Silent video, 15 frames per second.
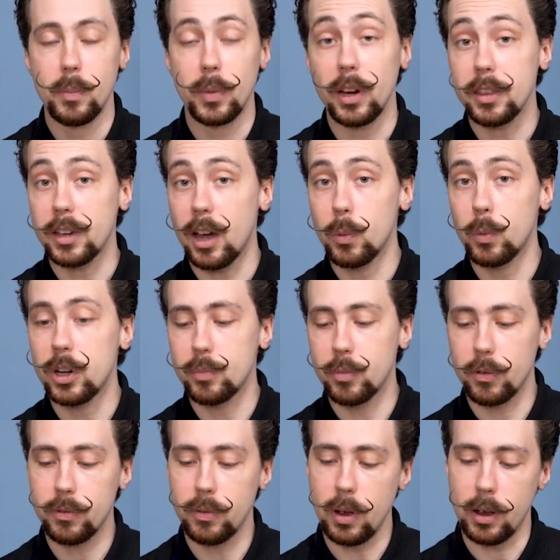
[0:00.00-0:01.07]
But I think I would have
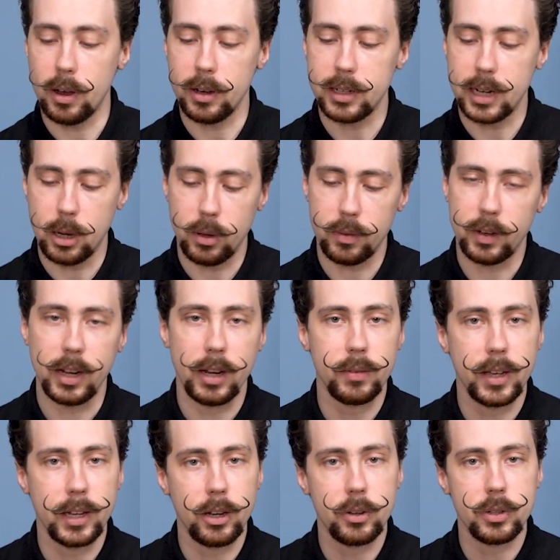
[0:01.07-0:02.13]
preferred, however, if
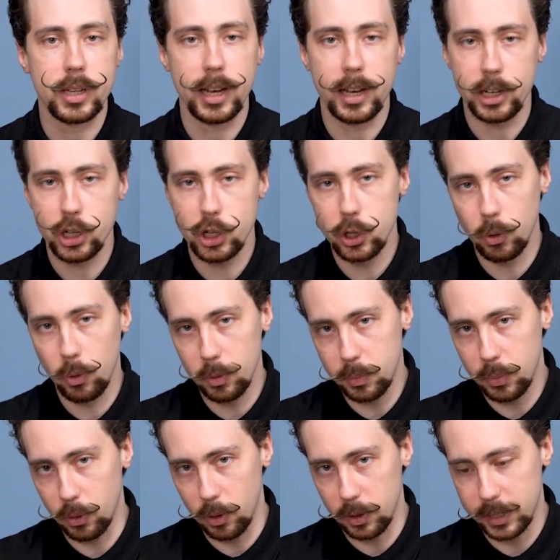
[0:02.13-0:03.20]
they used a short
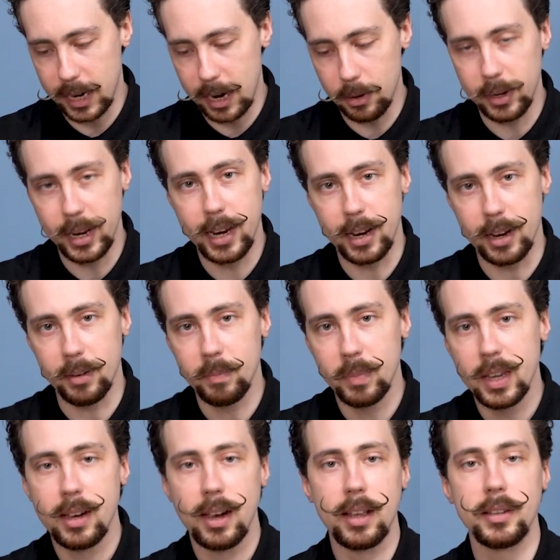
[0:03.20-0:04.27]
port down here
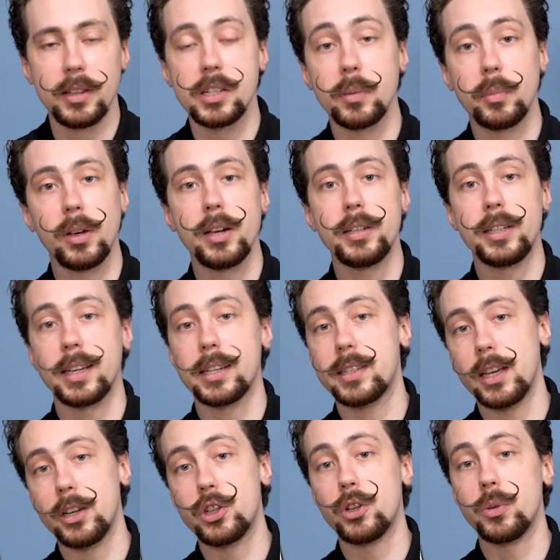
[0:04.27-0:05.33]
and then supplied an
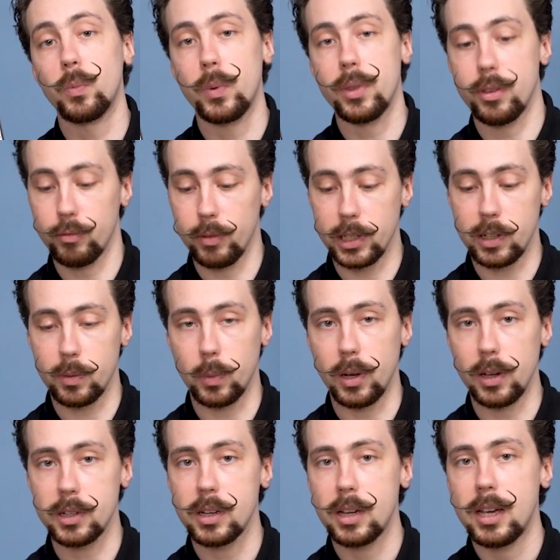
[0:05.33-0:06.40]
extension with the
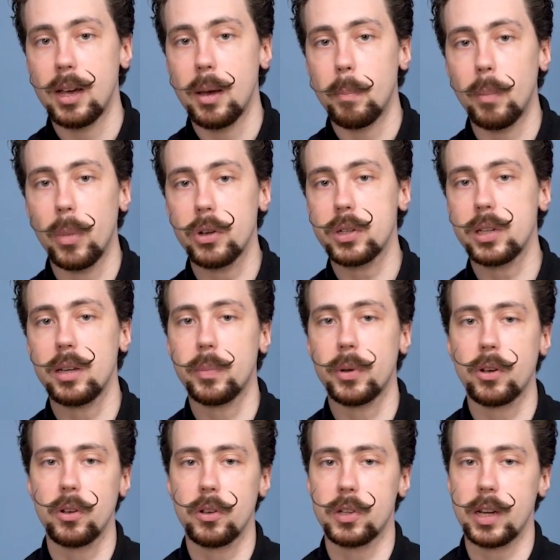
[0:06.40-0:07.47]
reservoirs, mostly
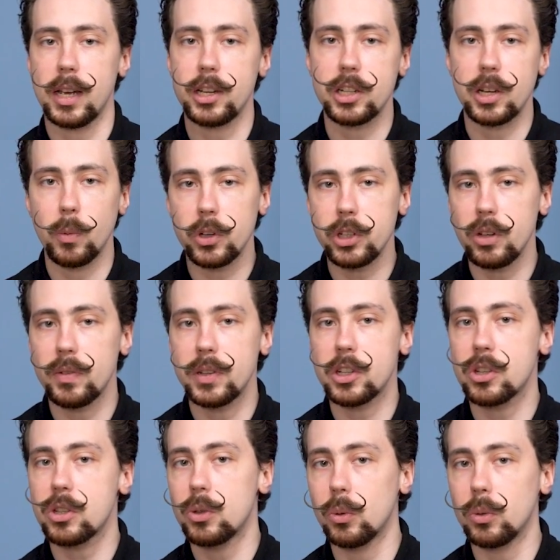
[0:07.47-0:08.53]
because actually once you've
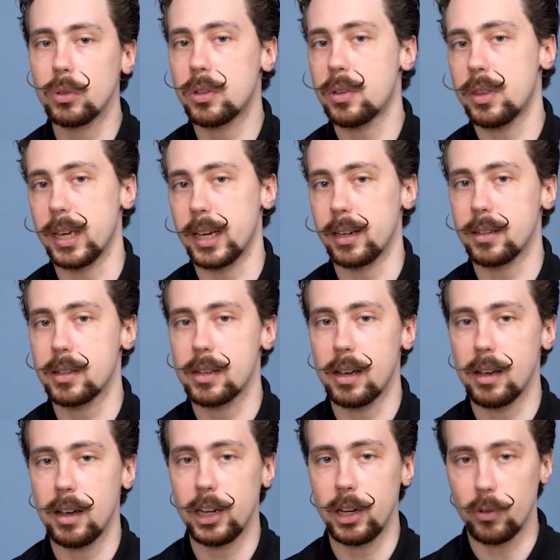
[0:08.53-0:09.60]
installed things
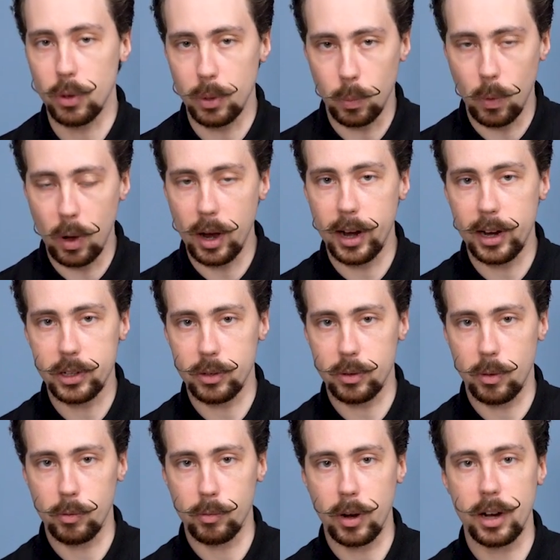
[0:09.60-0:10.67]
and you've got the wires
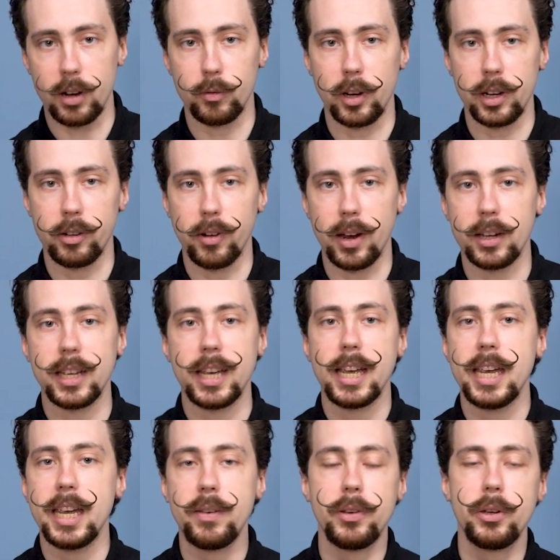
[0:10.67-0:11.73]
all kind of running around,
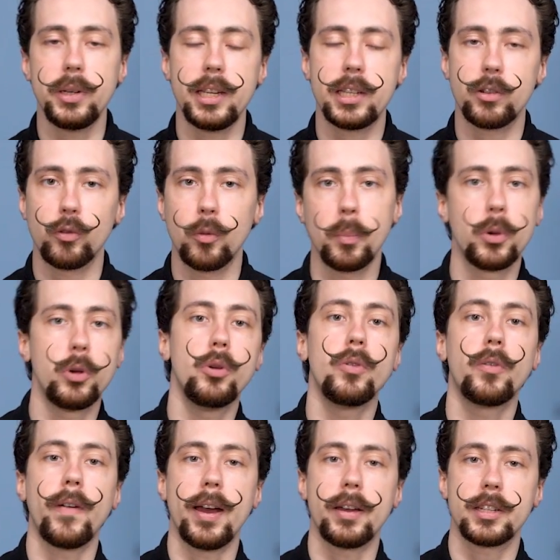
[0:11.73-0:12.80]
if you need to
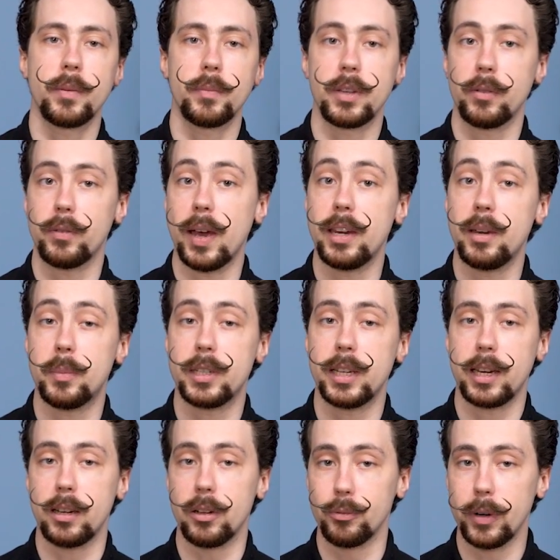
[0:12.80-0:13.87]
remove something for any
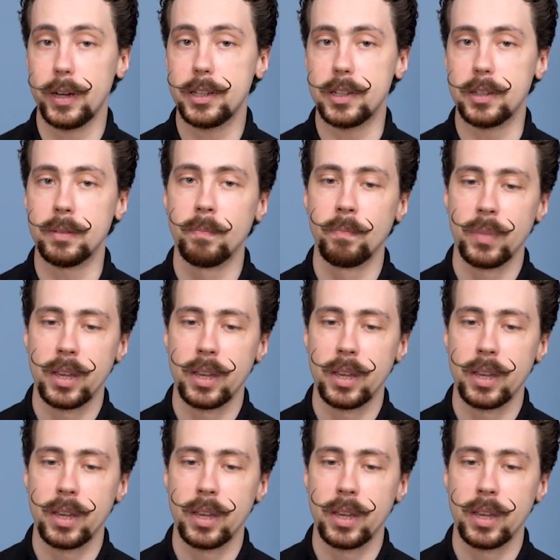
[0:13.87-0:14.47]
particular reason,